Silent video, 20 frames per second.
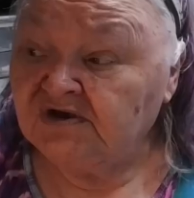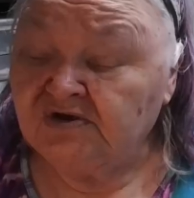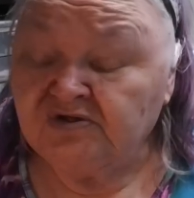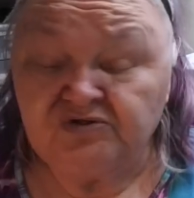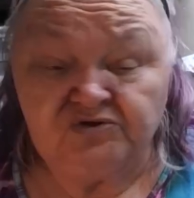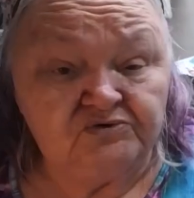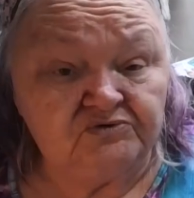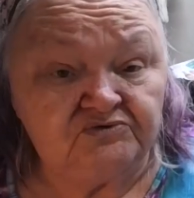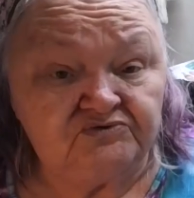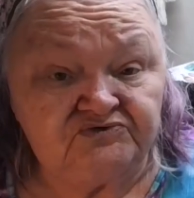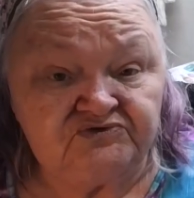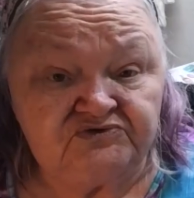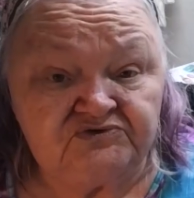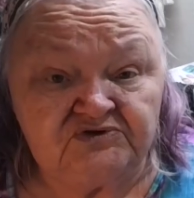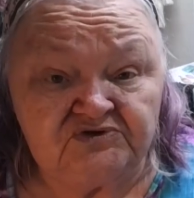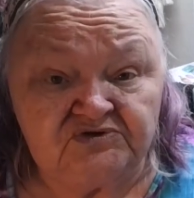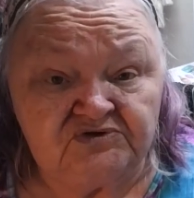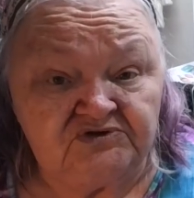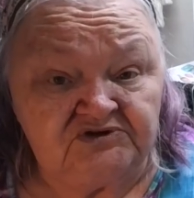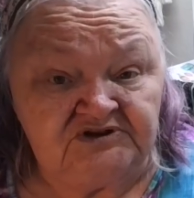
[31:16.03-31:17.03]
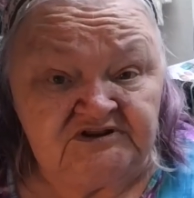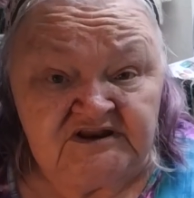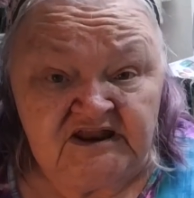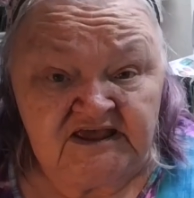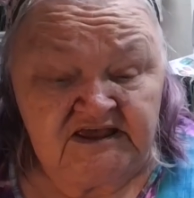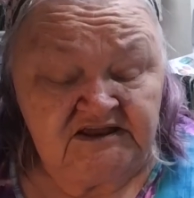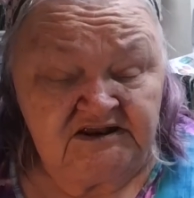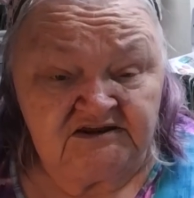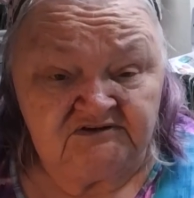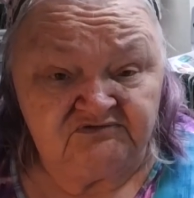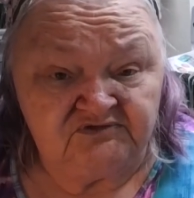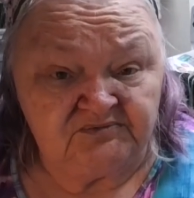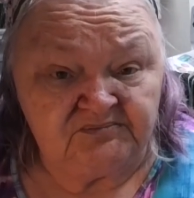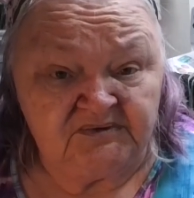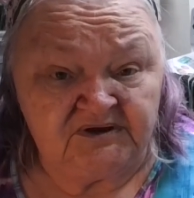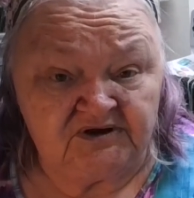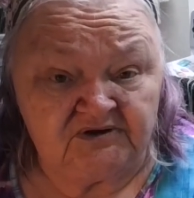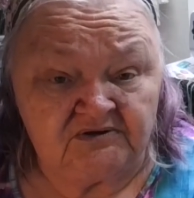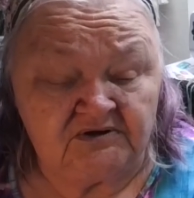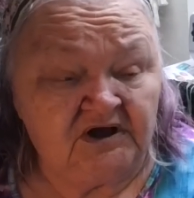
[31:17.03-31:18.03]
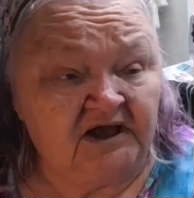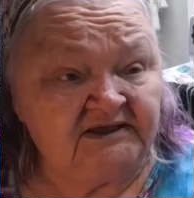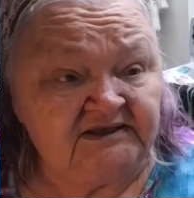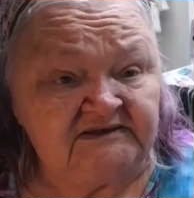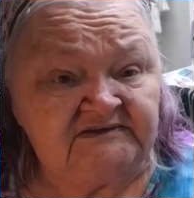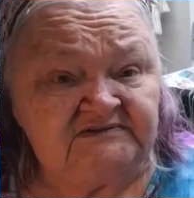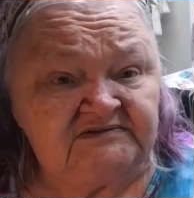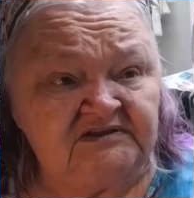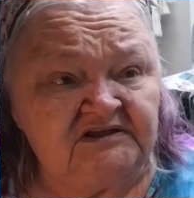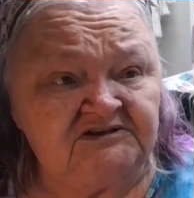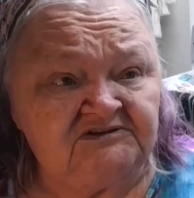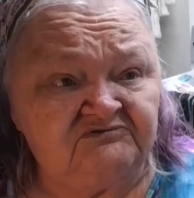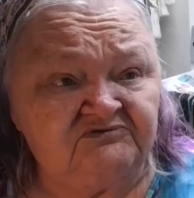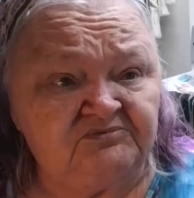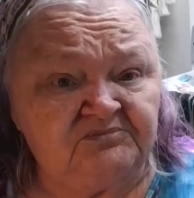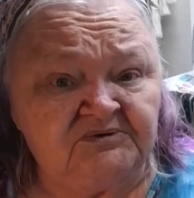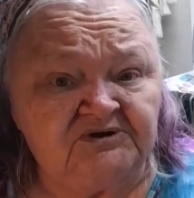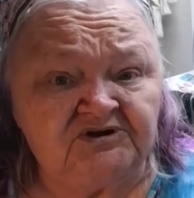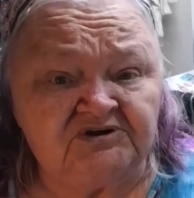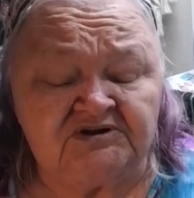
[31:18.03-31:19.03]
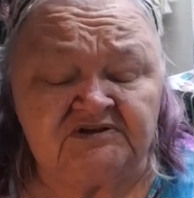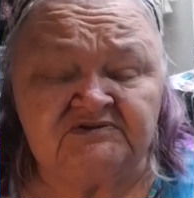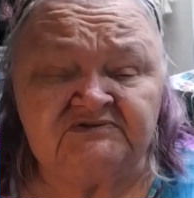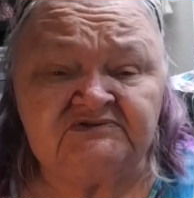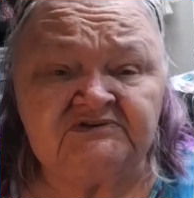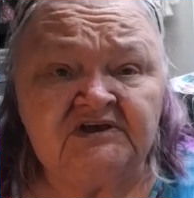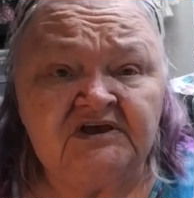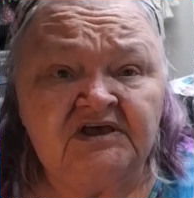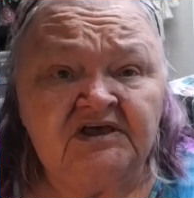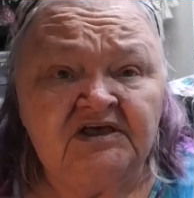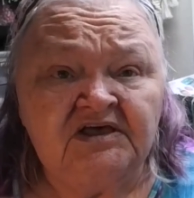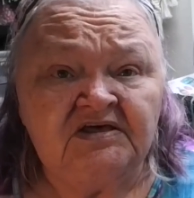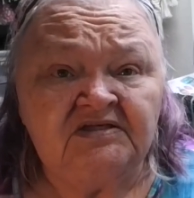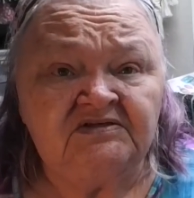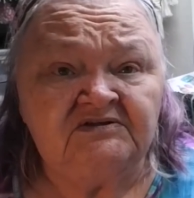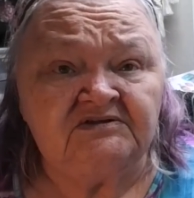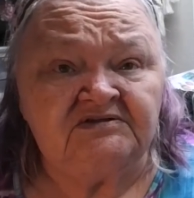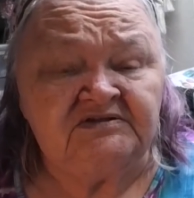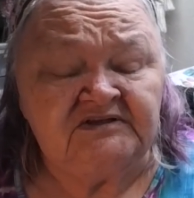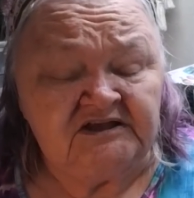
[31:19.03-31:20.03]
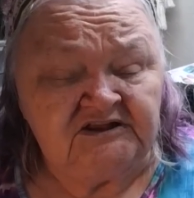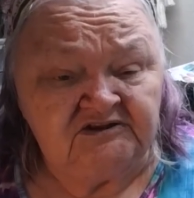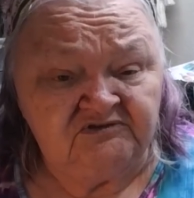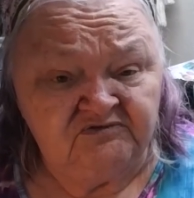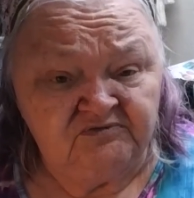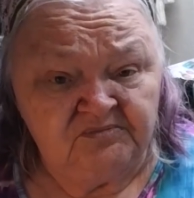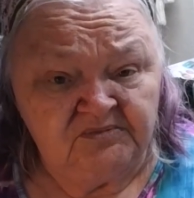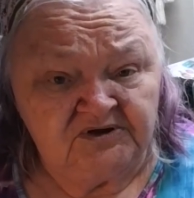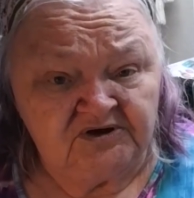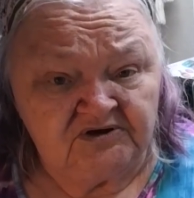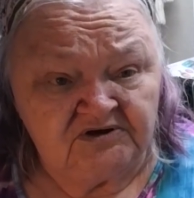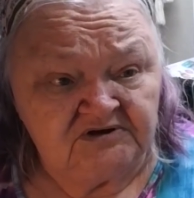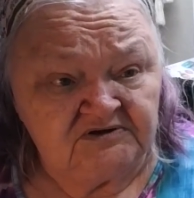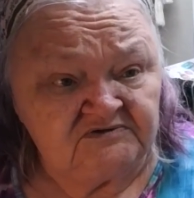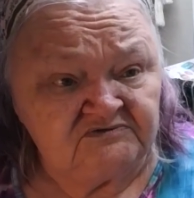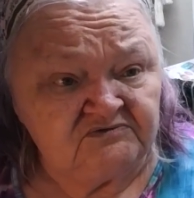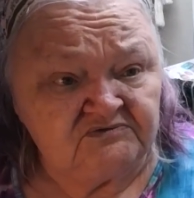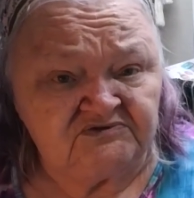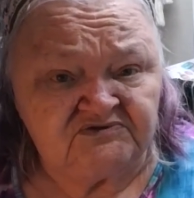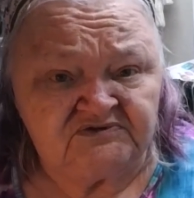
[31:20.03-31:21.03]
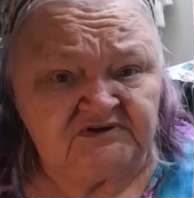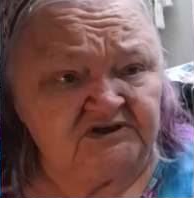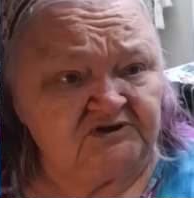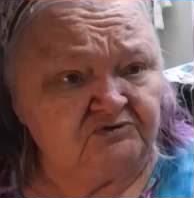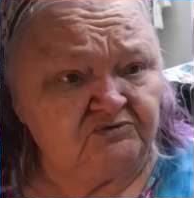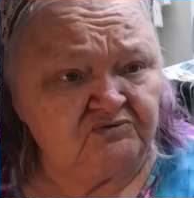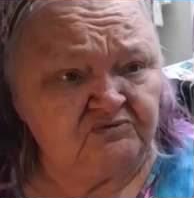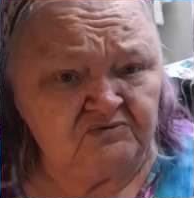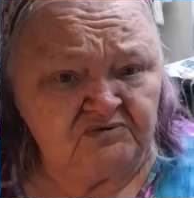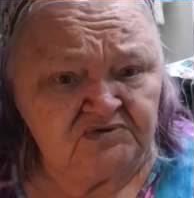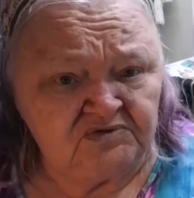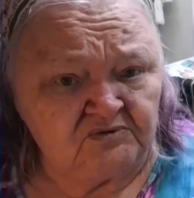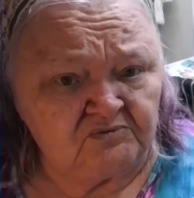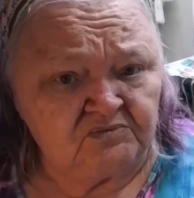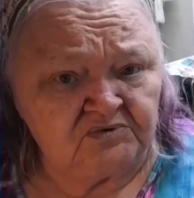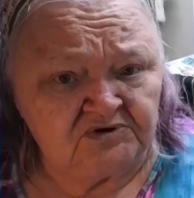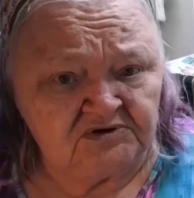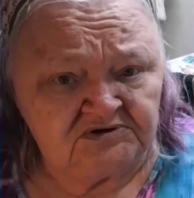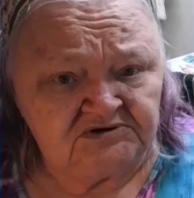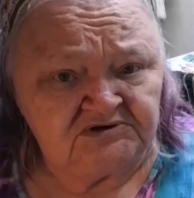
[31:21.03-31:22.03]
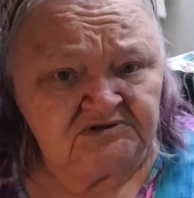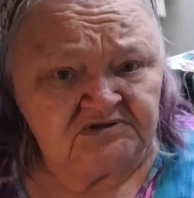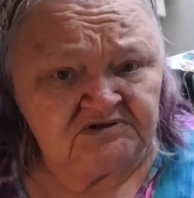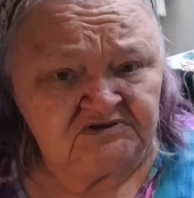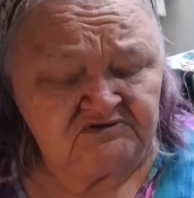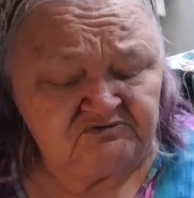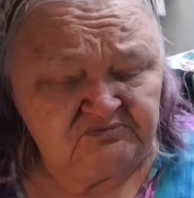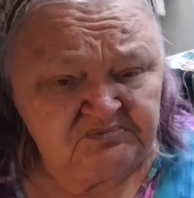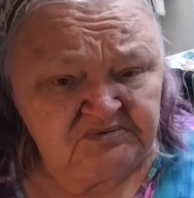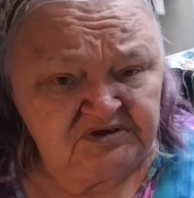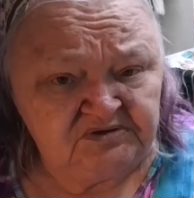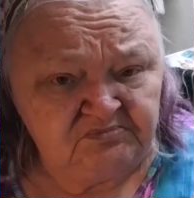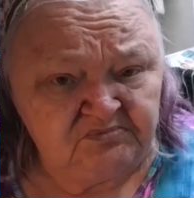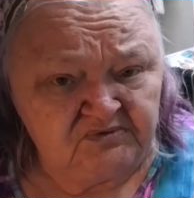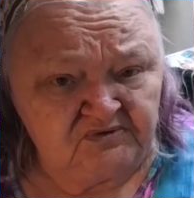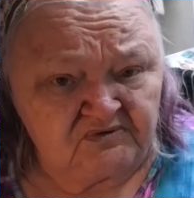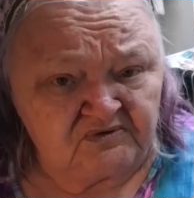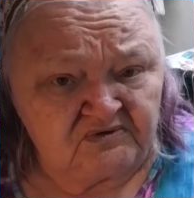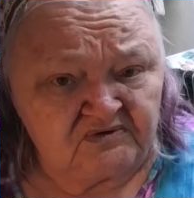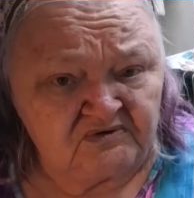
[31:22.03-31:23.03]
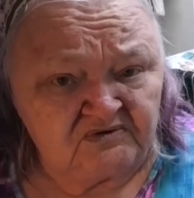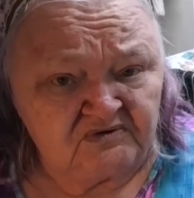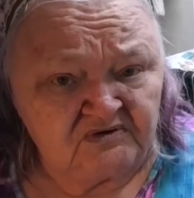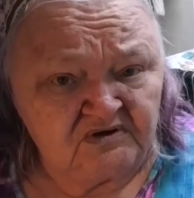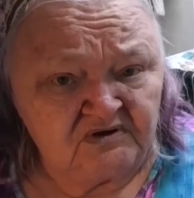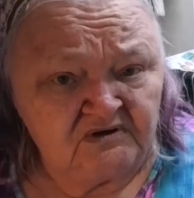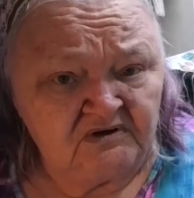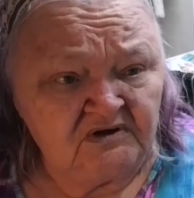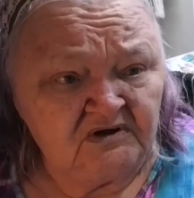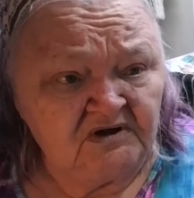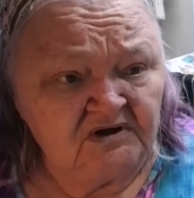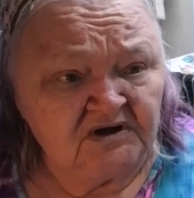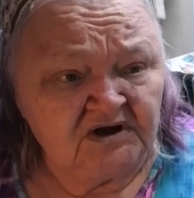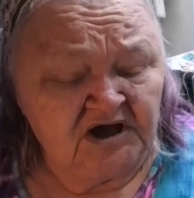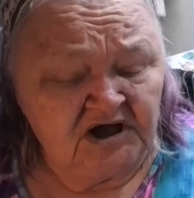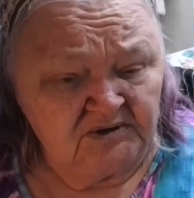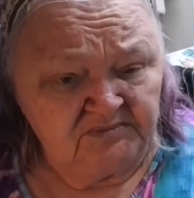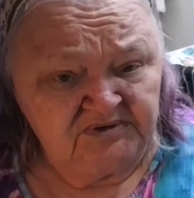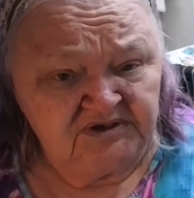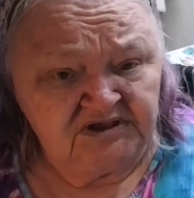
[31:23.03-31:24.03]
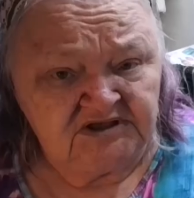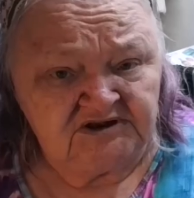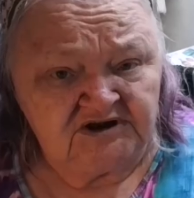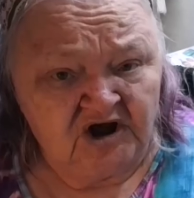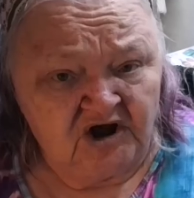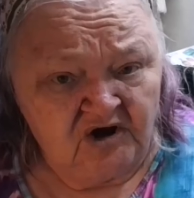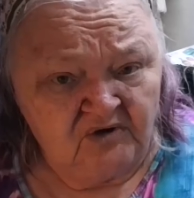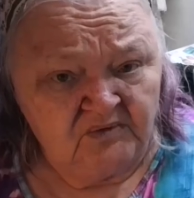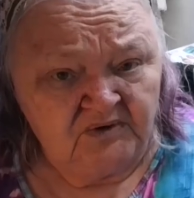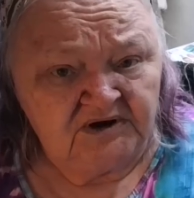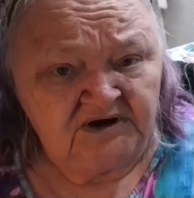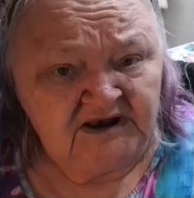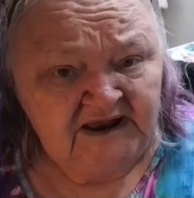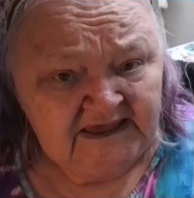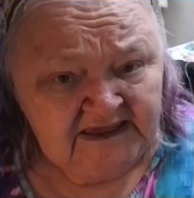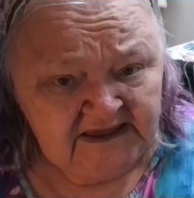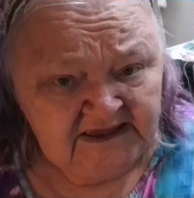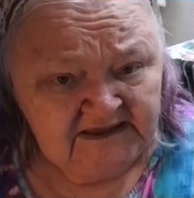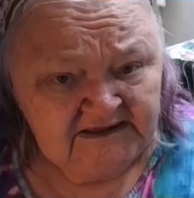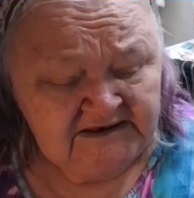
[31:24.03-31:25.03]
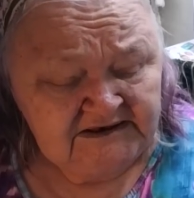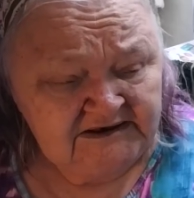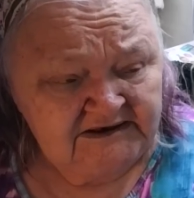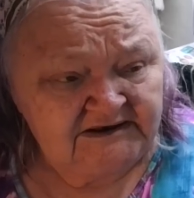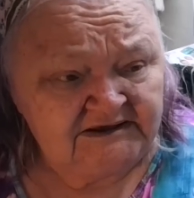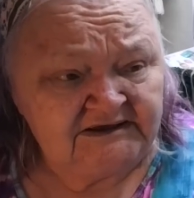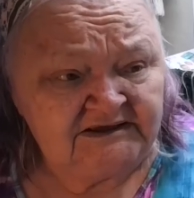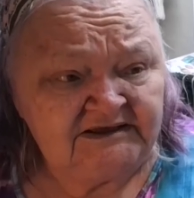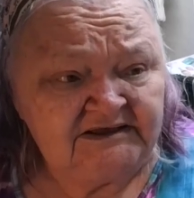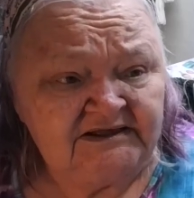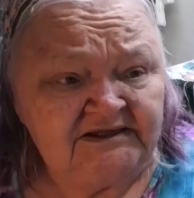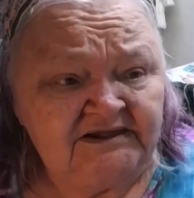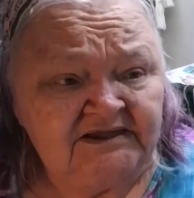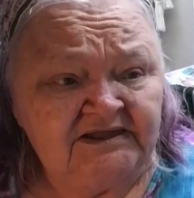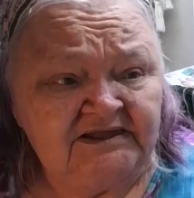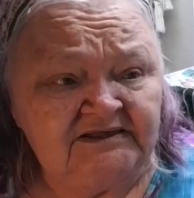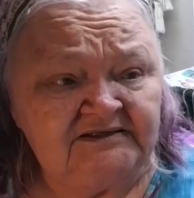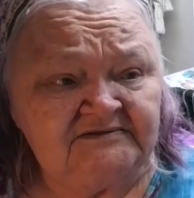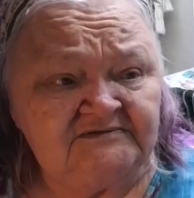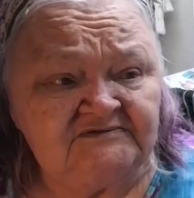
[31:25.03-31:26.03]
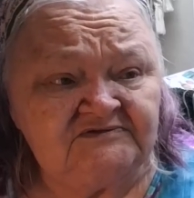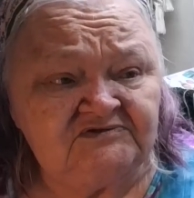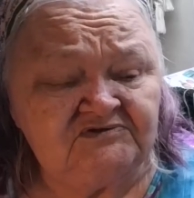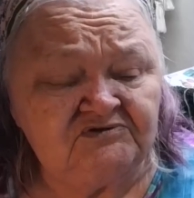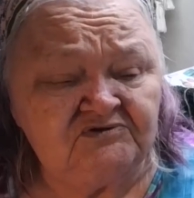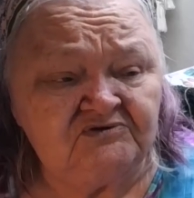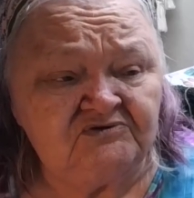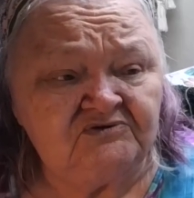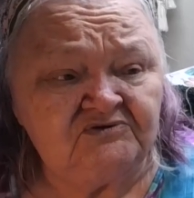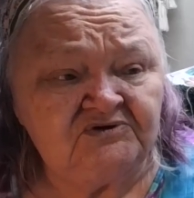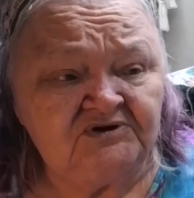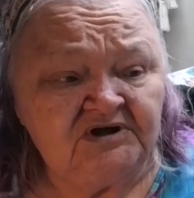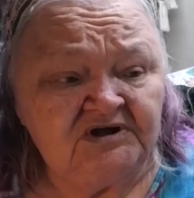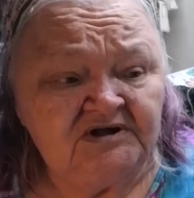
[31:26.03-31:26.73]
those I guess Native Americans. The Native Americans were saying, "Who in the world are these people coming in our land?" And so